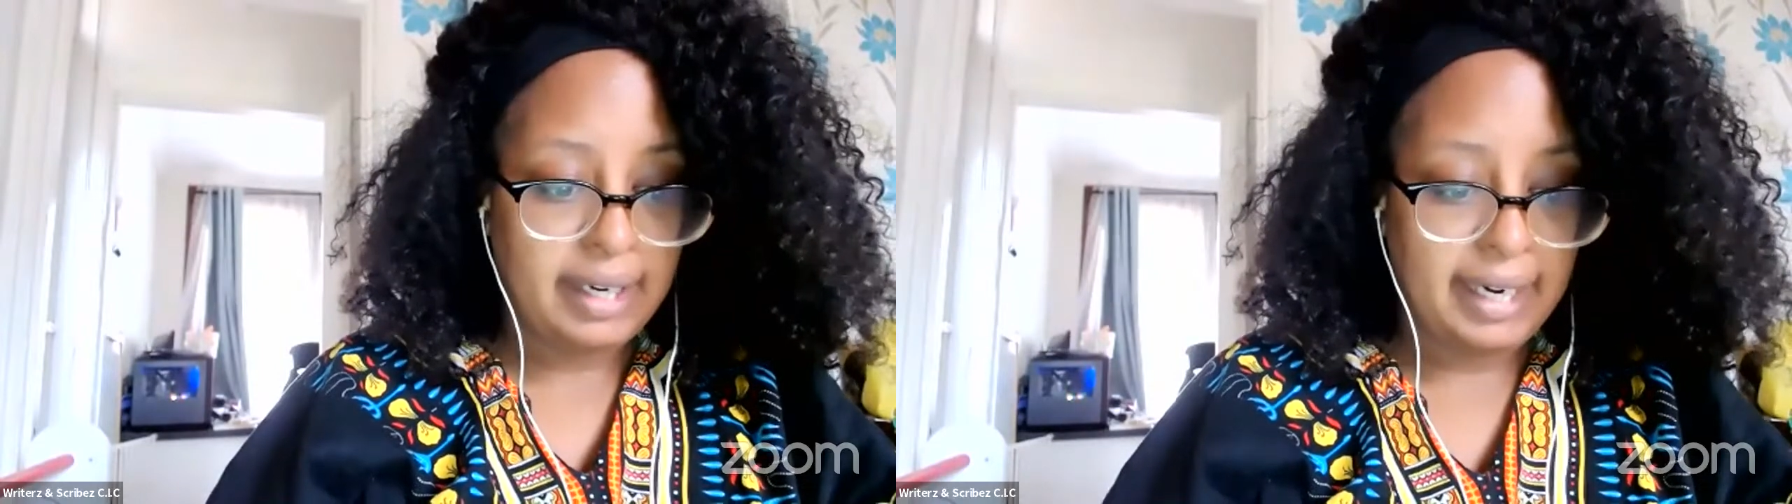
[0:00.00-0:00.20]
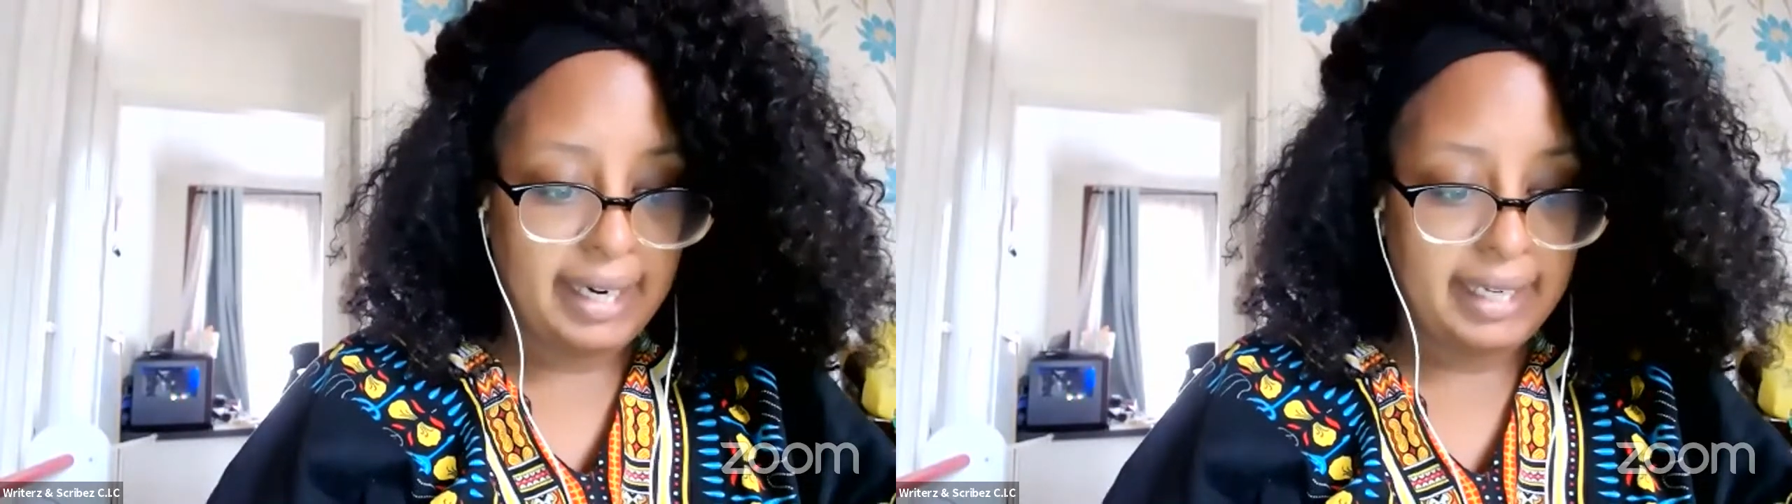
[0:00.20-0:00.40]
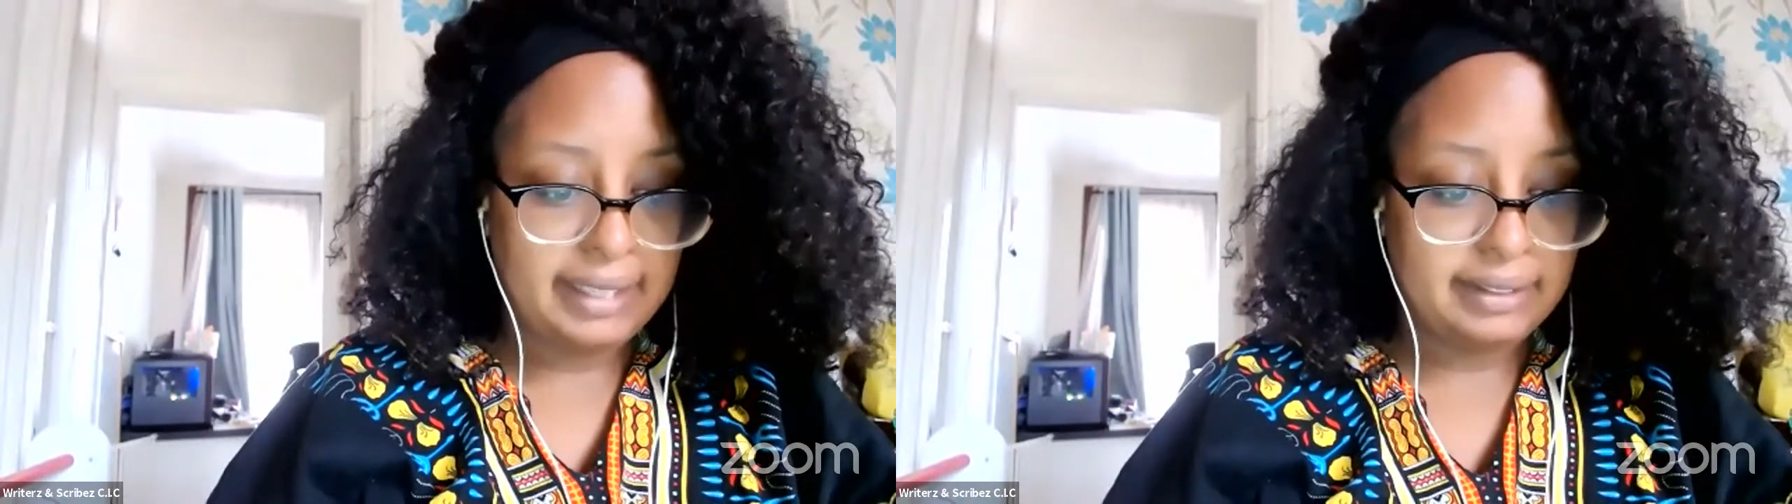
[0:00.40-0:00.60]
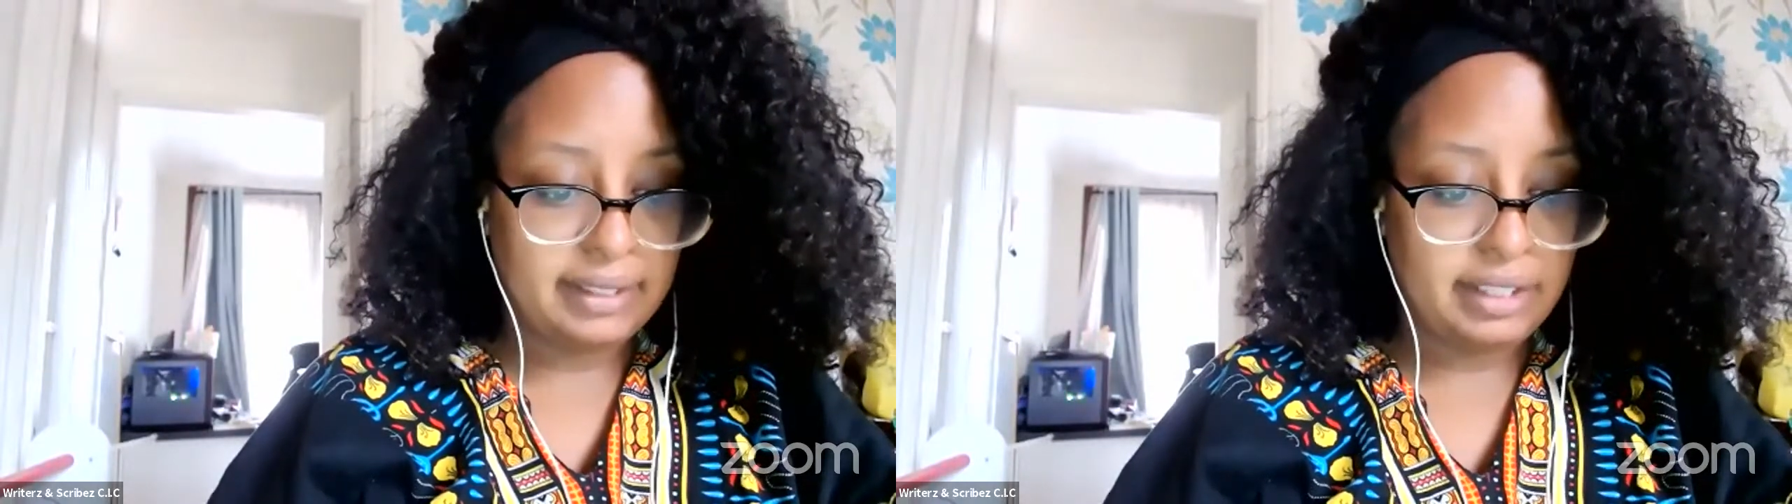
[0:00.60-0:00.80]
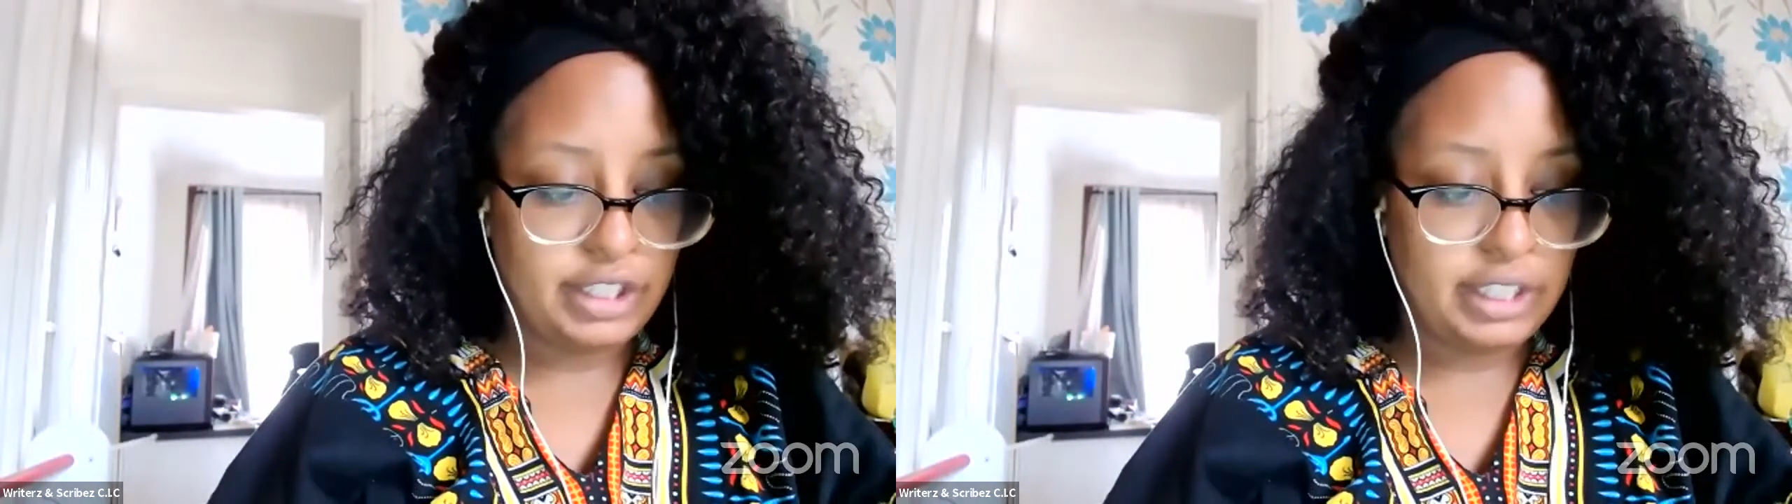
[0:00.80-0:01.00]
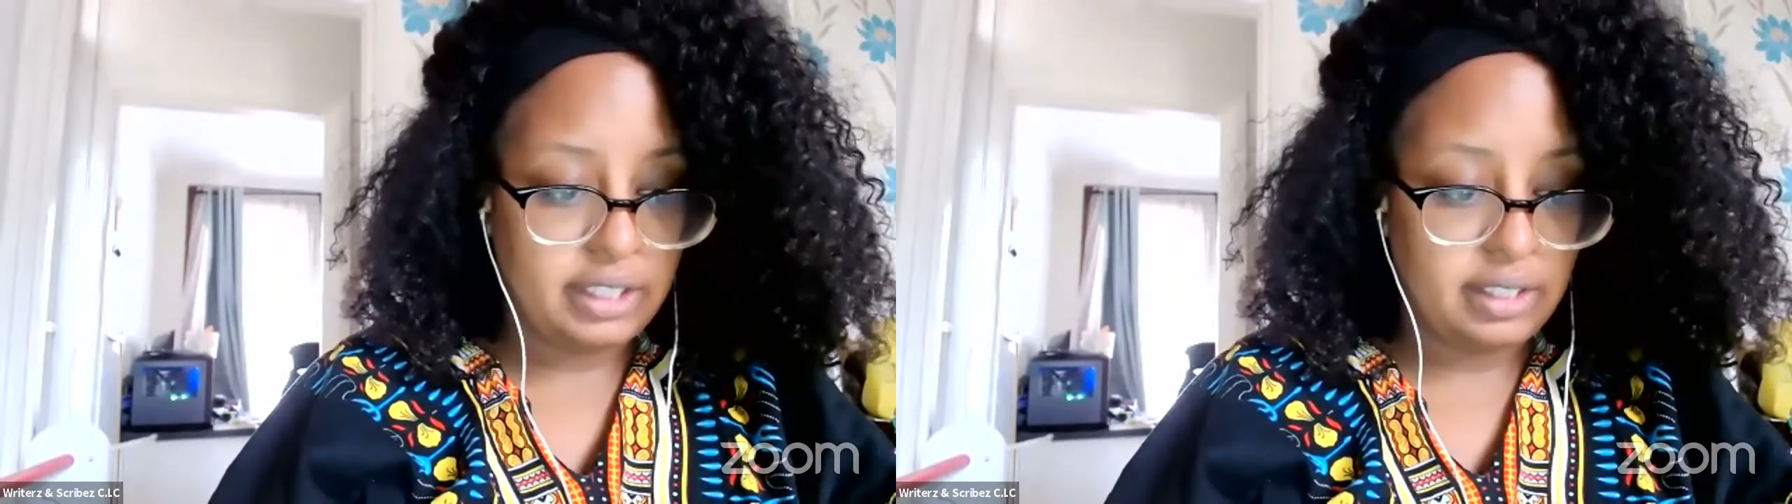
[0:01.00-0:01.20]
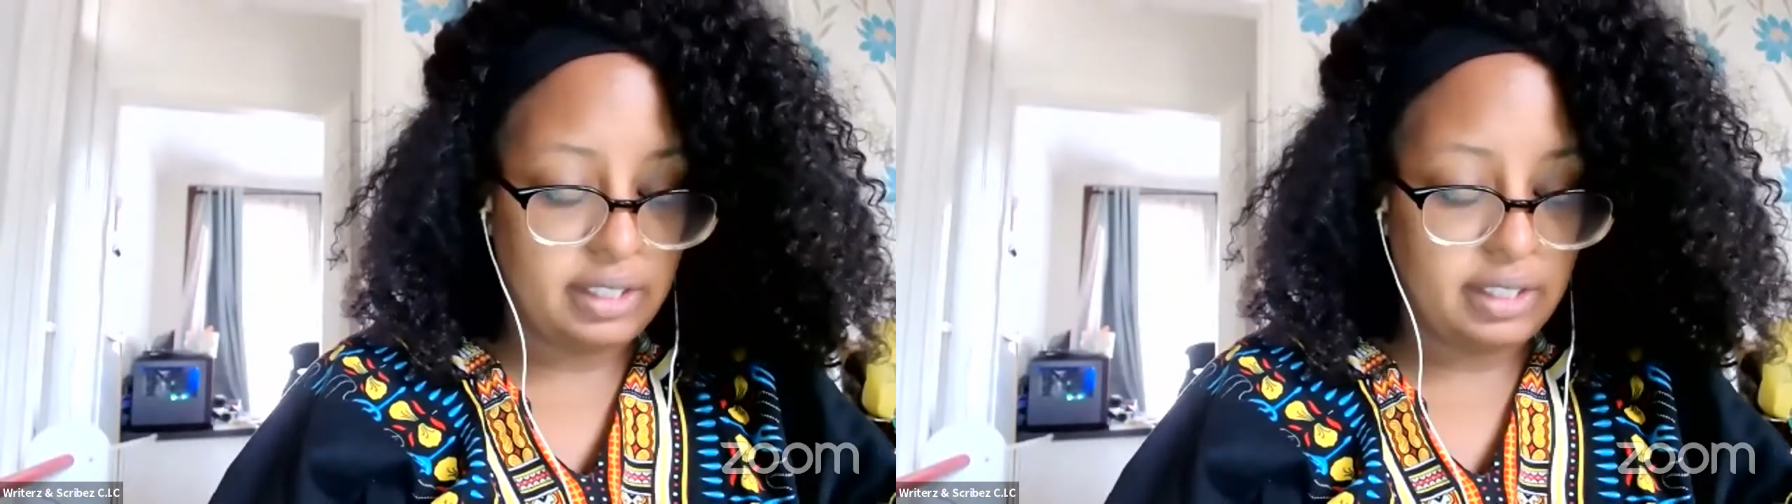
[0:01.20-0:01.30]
and just